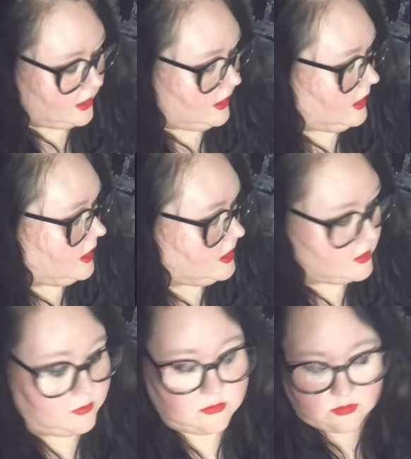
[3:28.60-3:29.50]

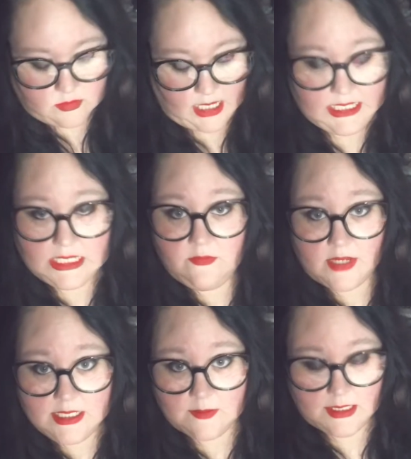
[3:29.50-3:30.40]
I did find
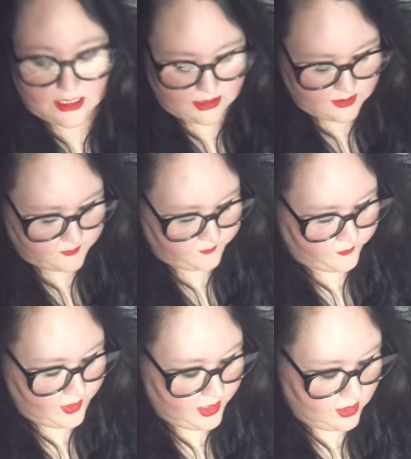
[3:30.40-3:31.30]
some signs,
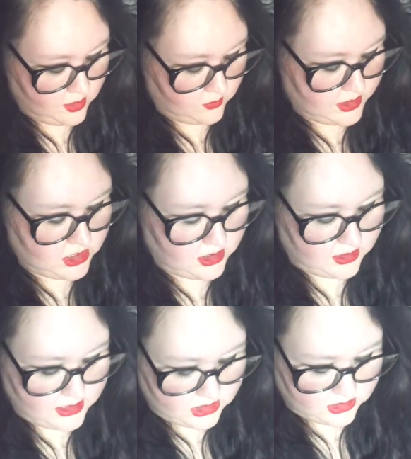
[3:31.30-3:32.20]
which
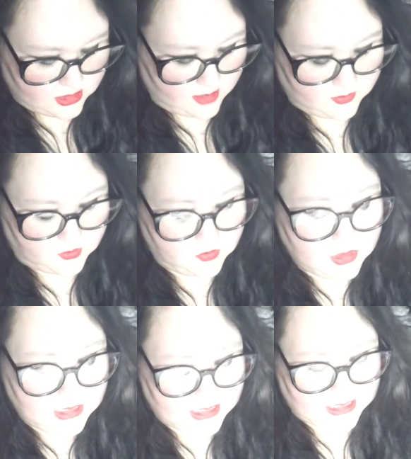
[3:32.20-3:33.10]
this year I was really
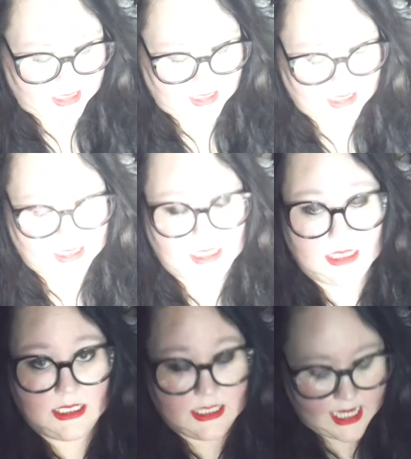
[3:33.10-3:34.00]
excited because
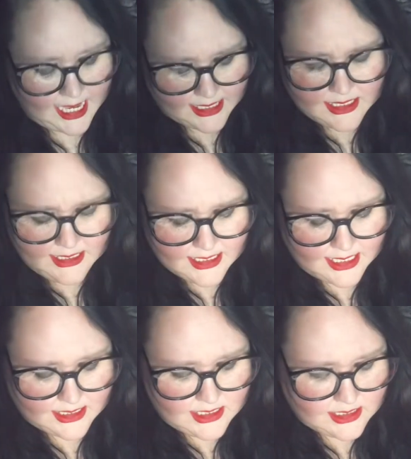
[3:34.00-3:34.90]
I think these had
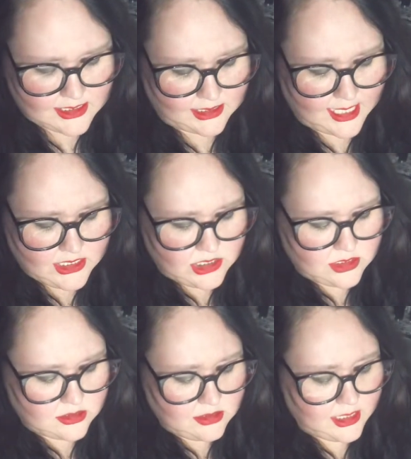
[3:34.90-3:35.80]
these last year.
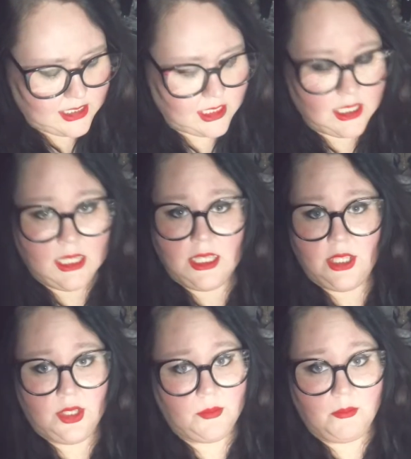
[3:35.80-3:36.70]

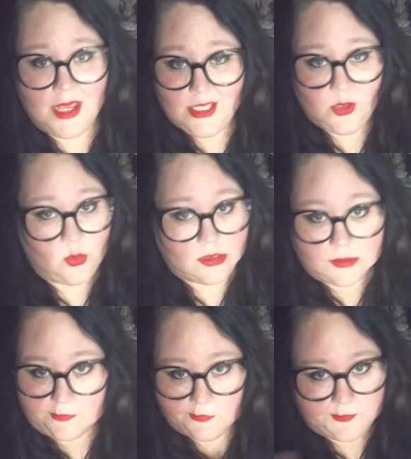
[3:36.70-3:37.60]
My store,
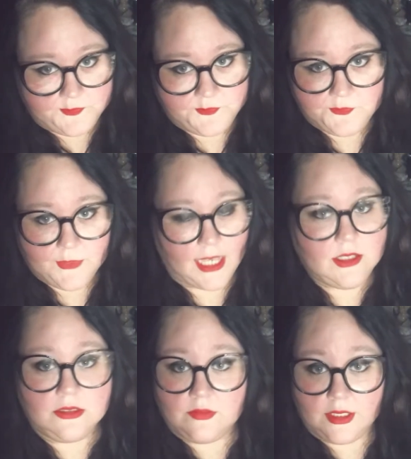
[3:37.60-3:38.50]
I couldn't
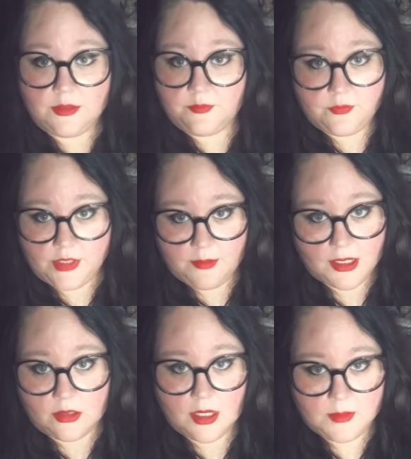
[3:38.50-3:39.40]
find them. Didn't matter
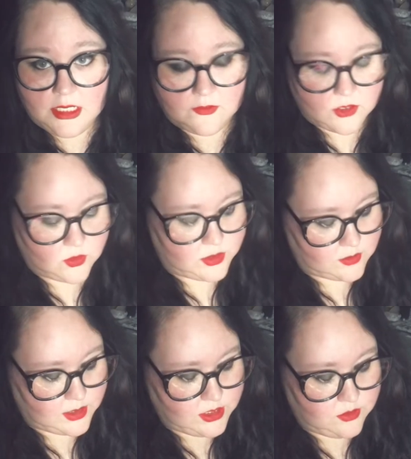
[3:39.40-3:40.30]
how many different stores I
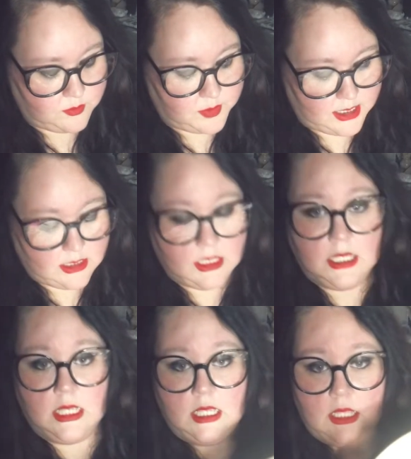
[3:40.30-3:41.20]
went to, but
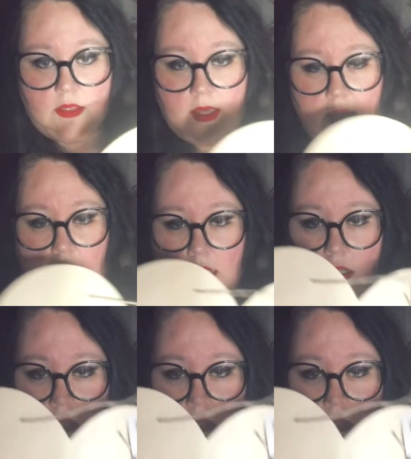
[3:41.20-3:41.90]
they had